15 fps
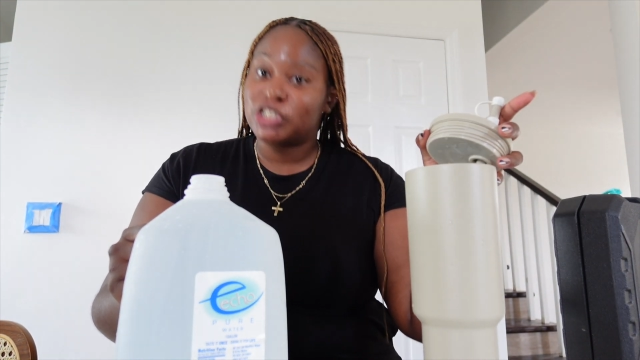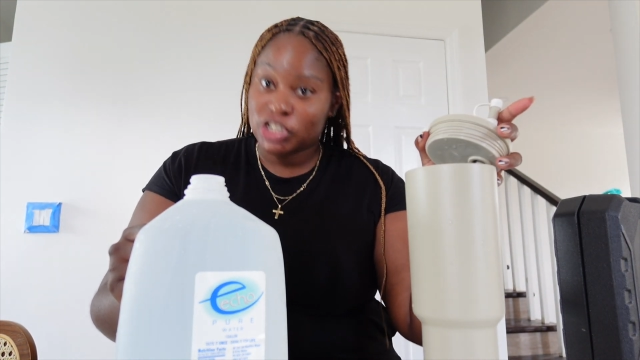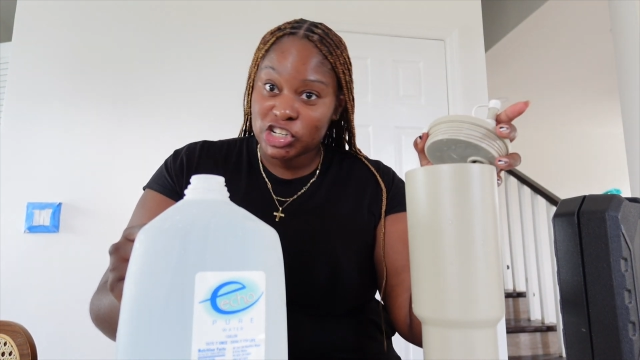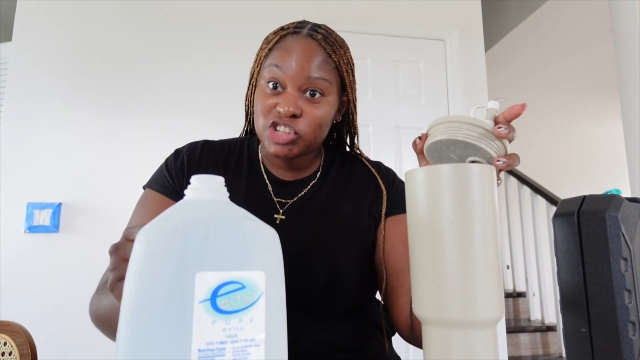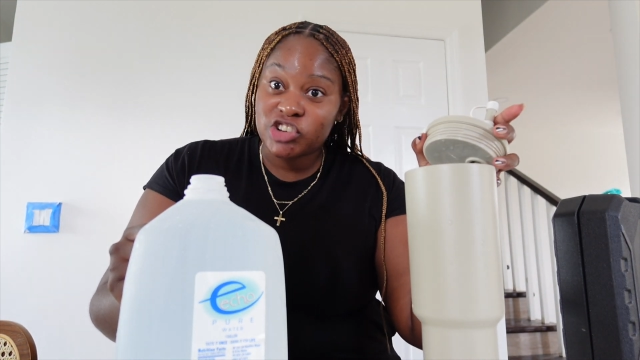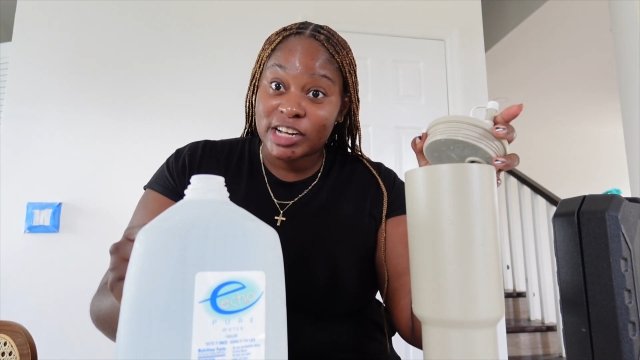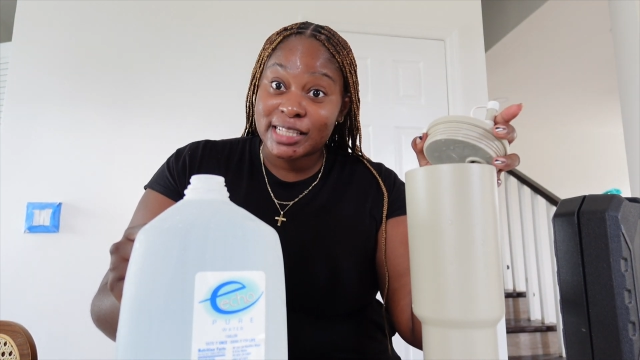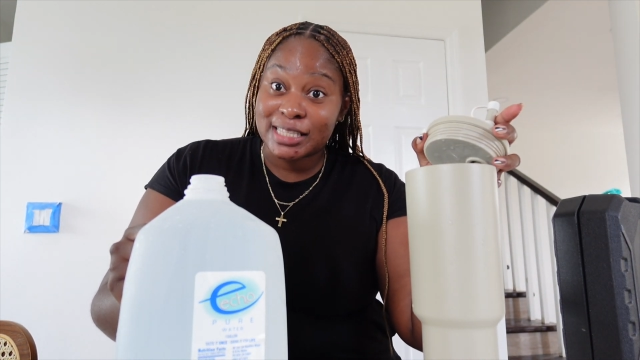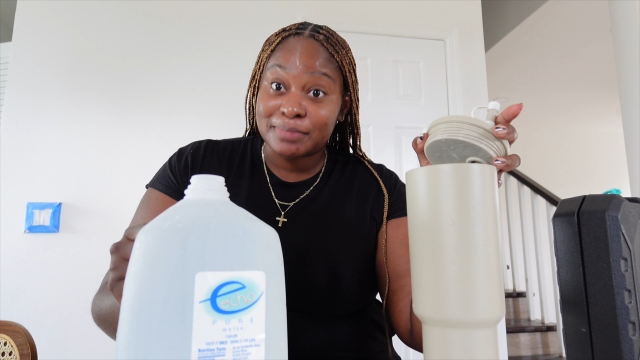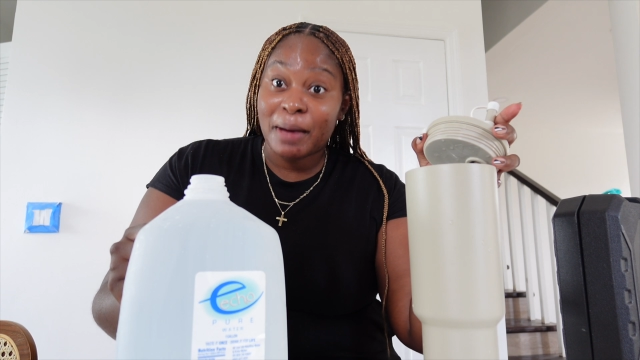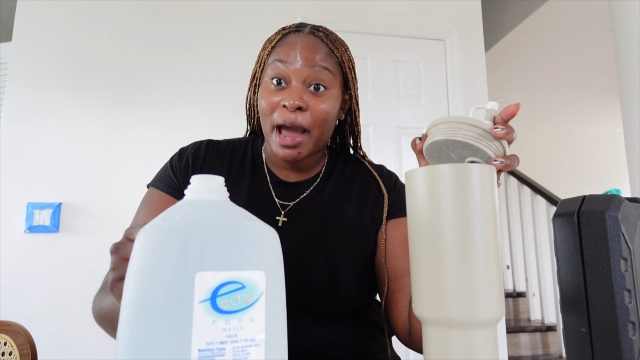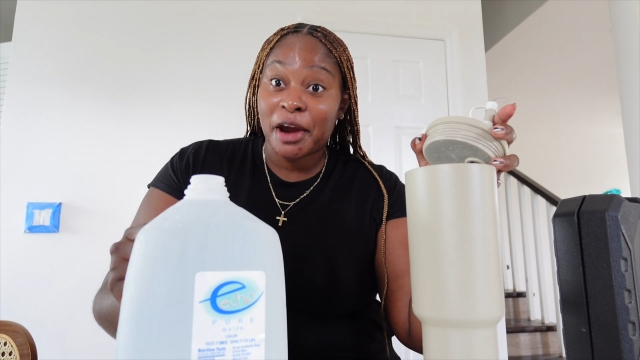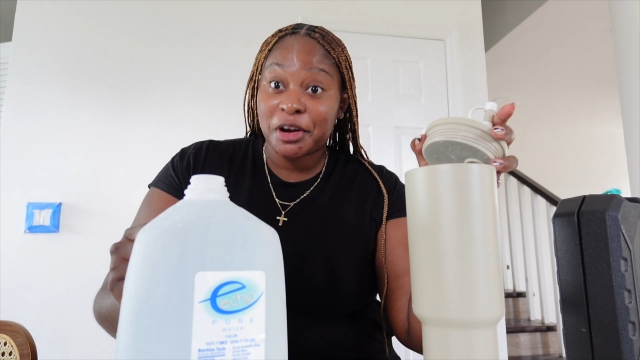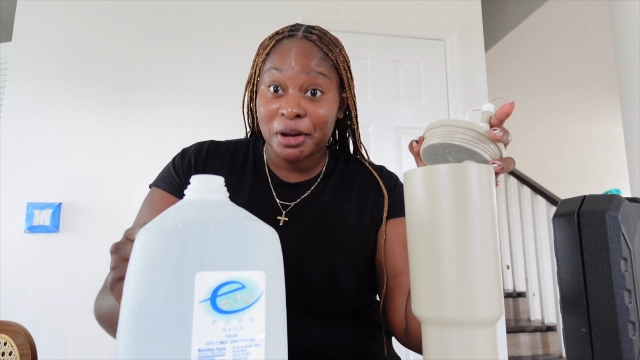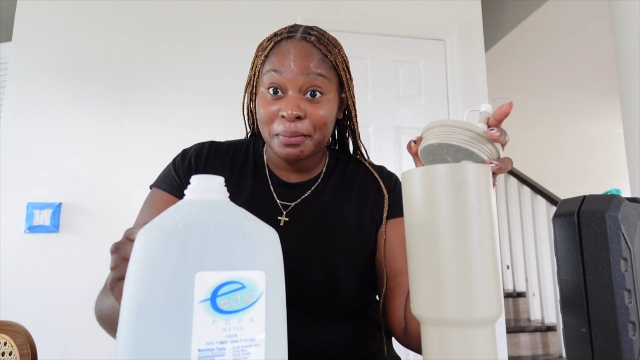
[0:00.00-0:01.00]
just
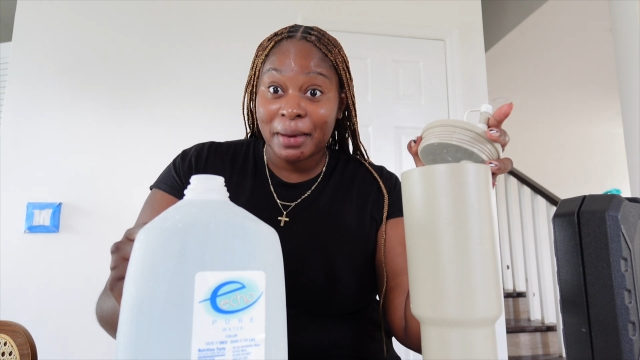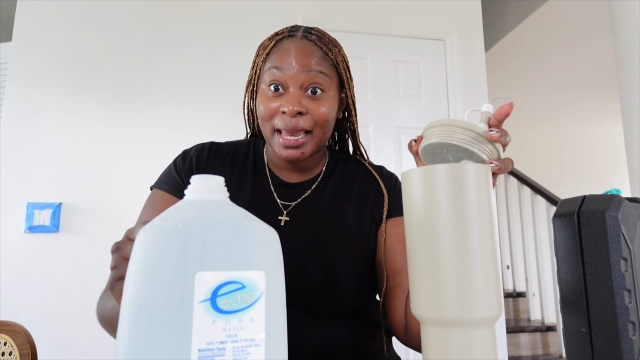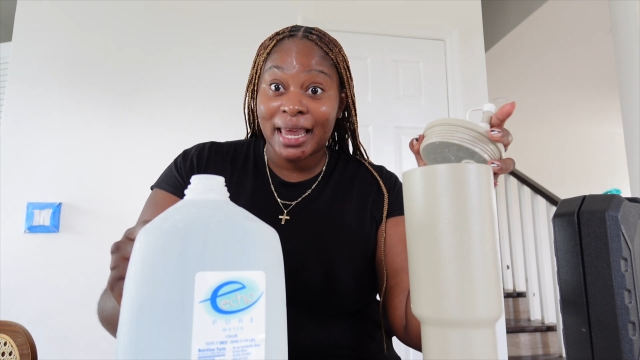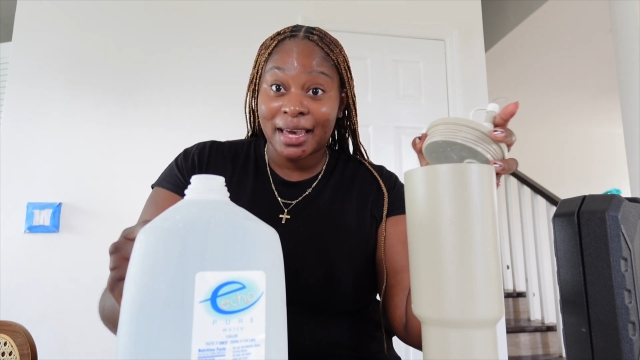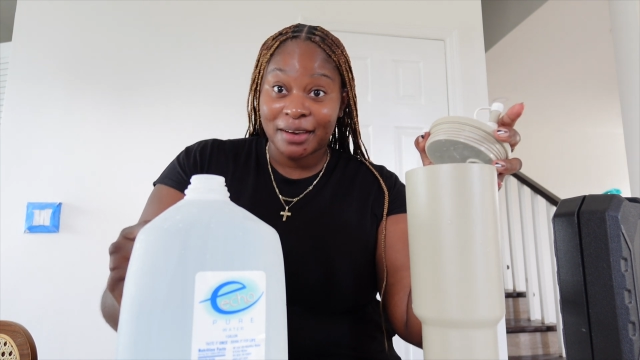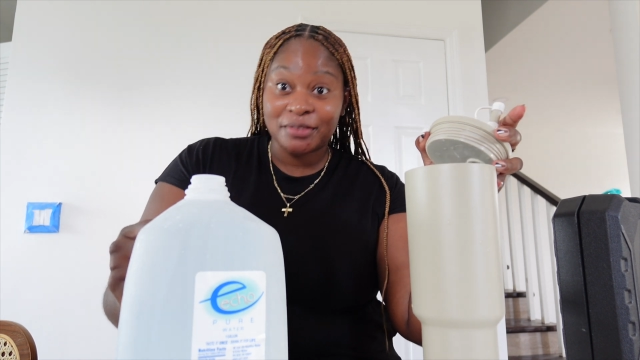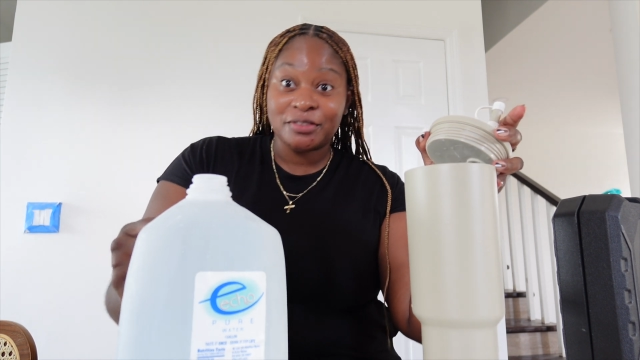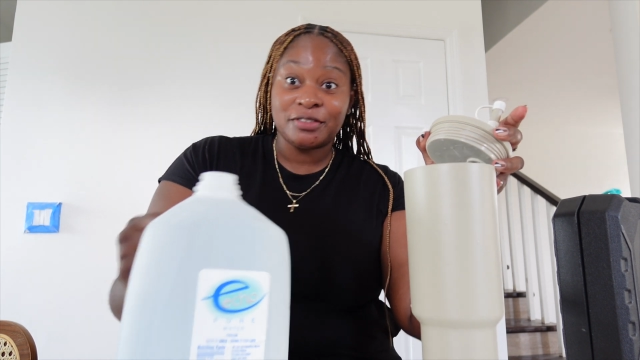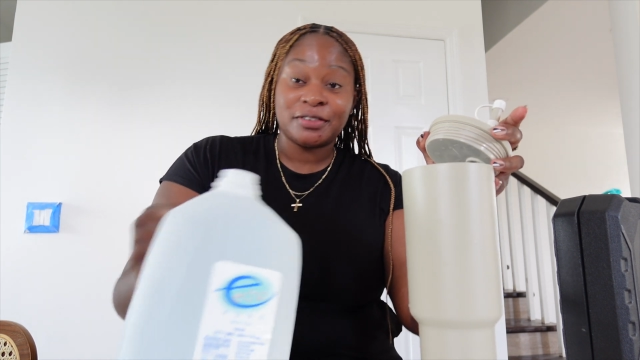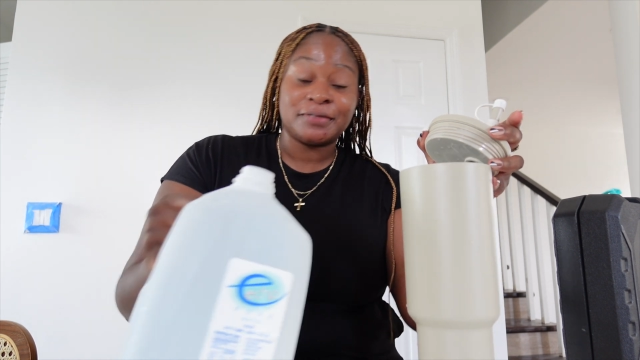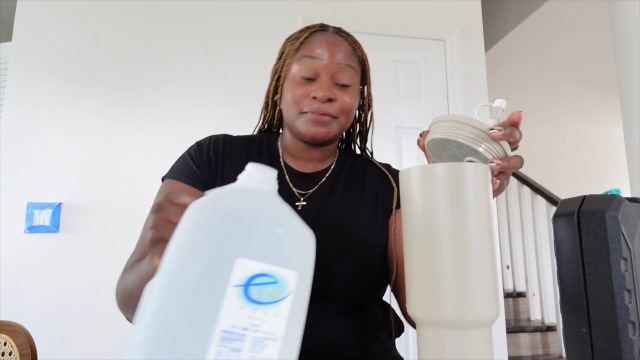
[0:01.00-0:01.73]
transpired in my life.